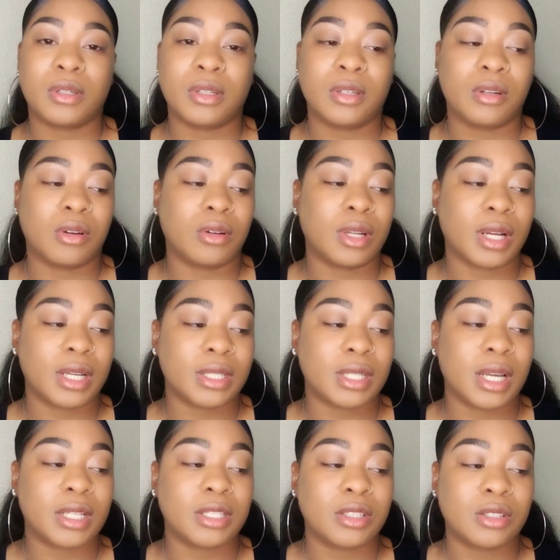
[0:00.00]
you know, like I
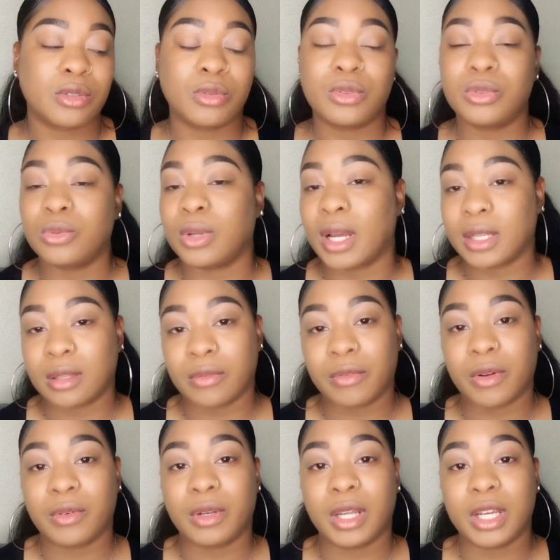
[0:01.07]
said, I still do like the
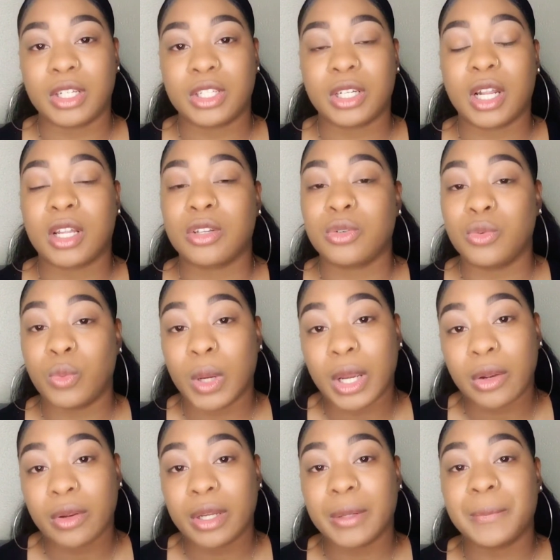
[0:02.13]
foundation. I do
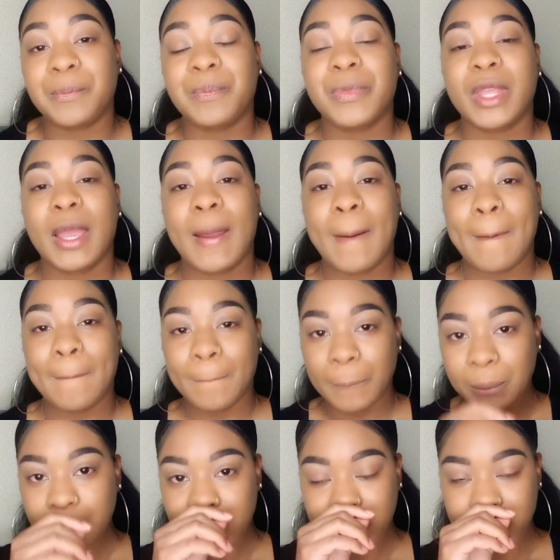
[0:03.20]
wear it.
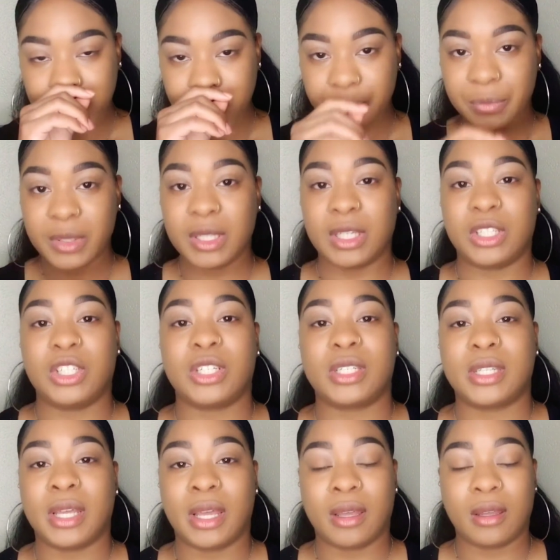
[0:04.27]
It's
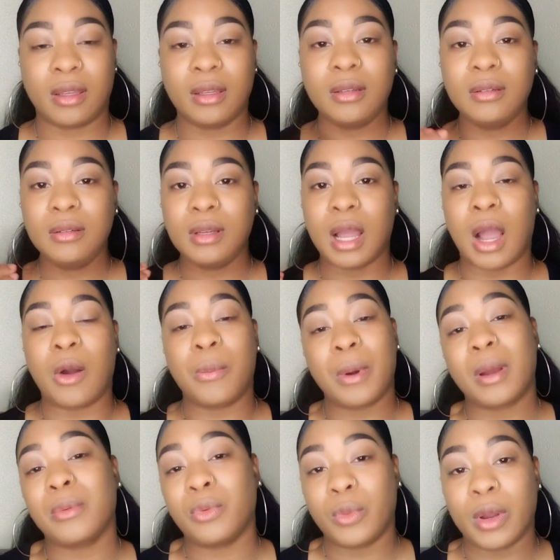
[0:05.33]
just that I'll
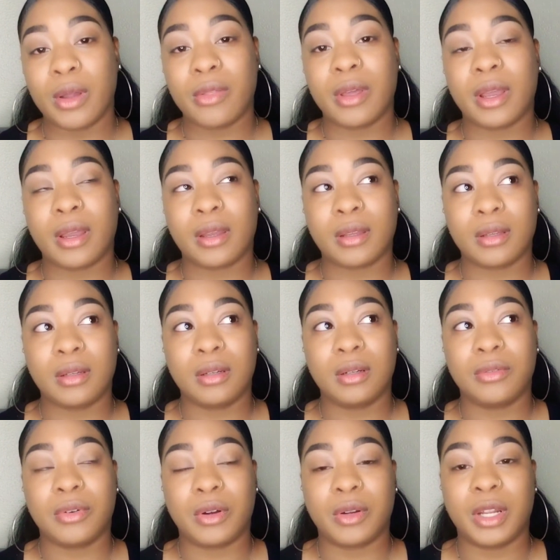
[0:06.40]
probably wear that
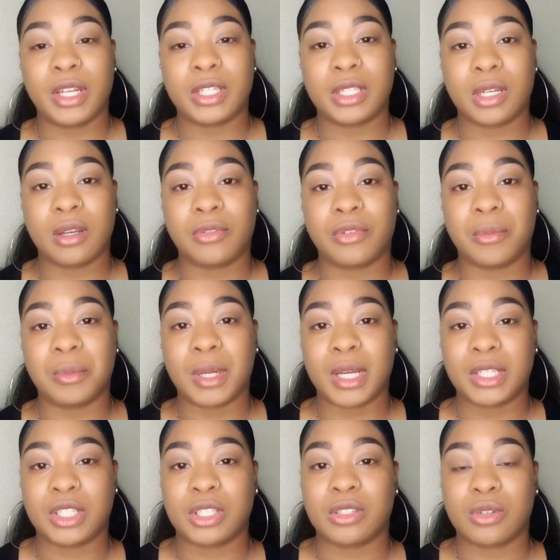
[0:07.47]
foundation if I'm
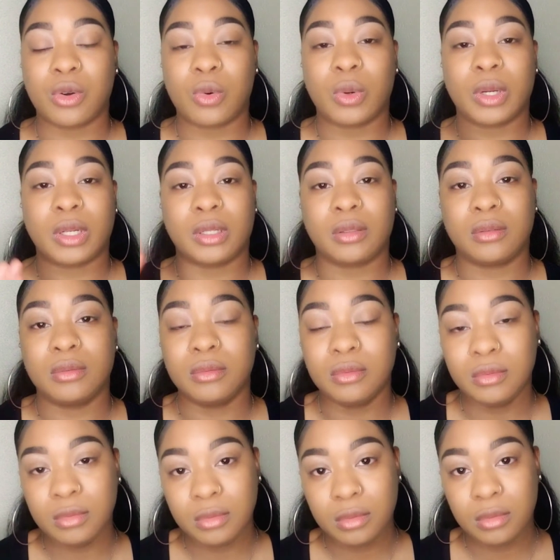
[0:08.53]
like just going
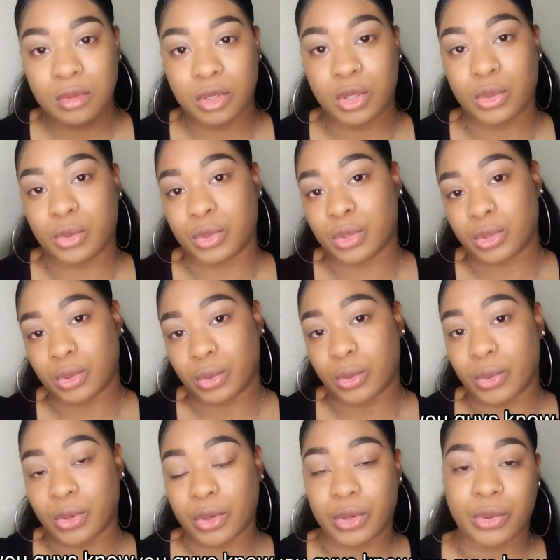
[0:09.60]
to a
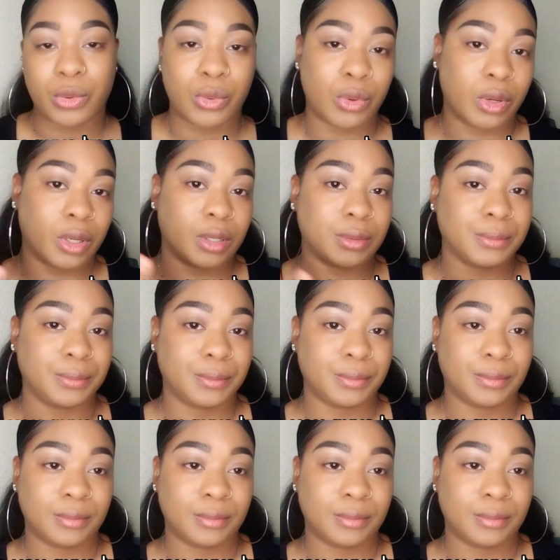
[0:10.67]
store or